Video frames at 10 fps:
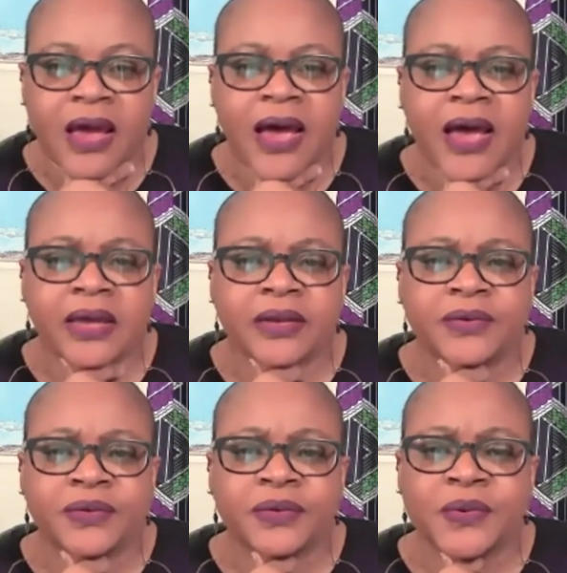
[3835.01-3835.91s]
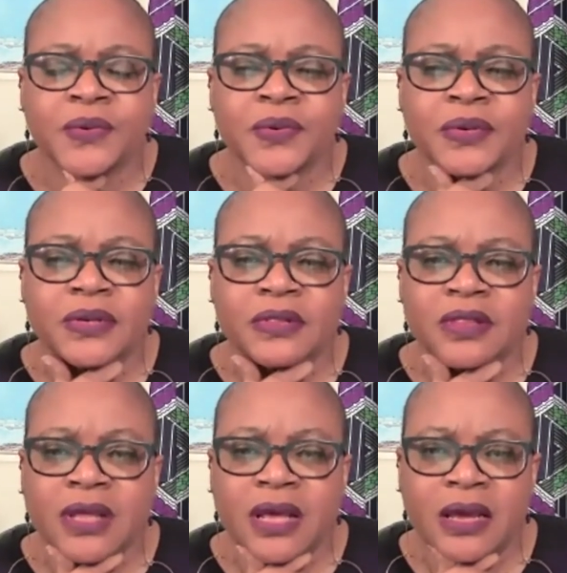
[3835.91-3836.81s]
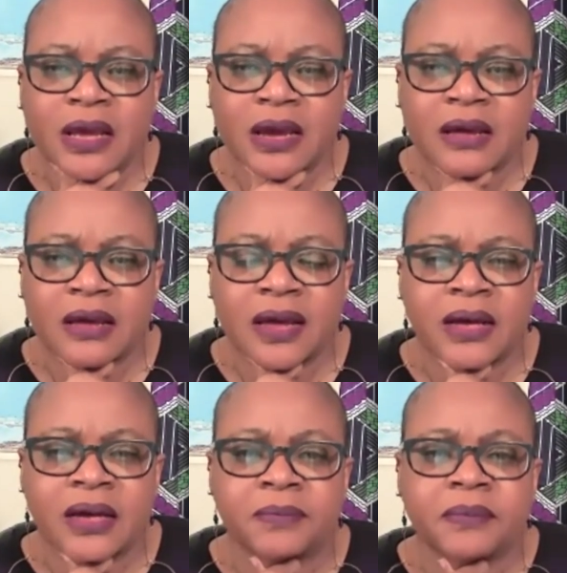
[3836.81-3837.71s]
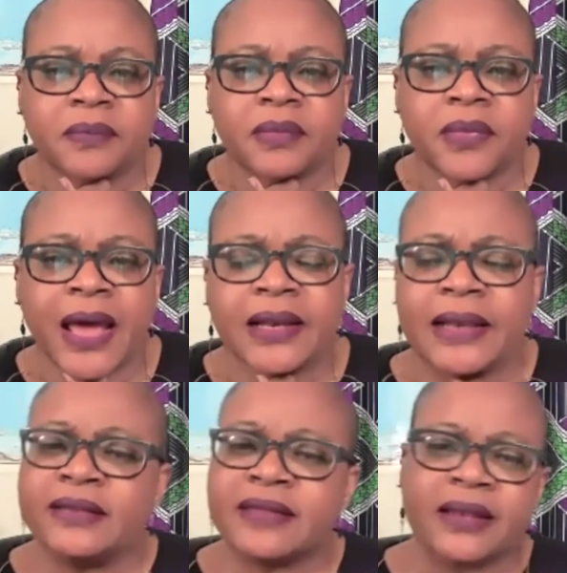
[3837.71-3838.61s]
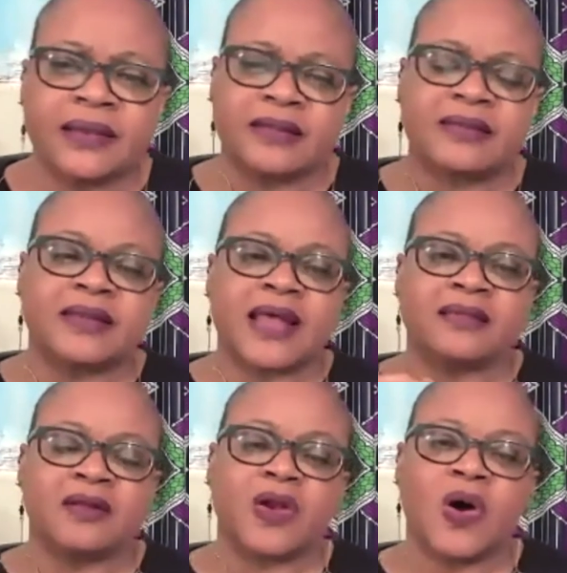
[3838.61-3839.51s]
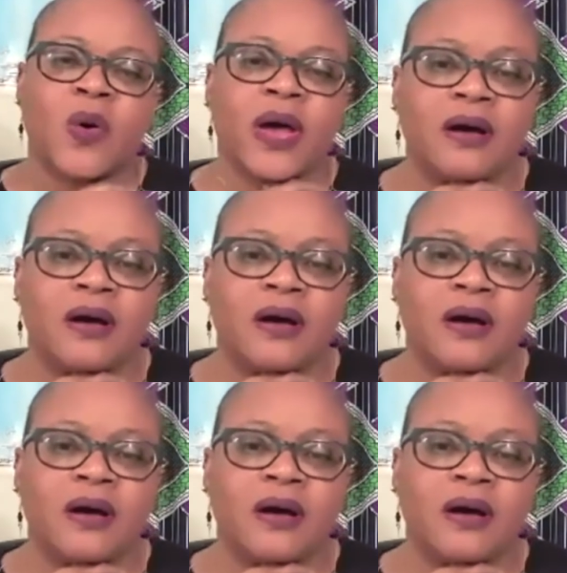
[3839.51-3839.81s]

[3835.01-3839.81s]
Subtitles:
I don't think, that's not how I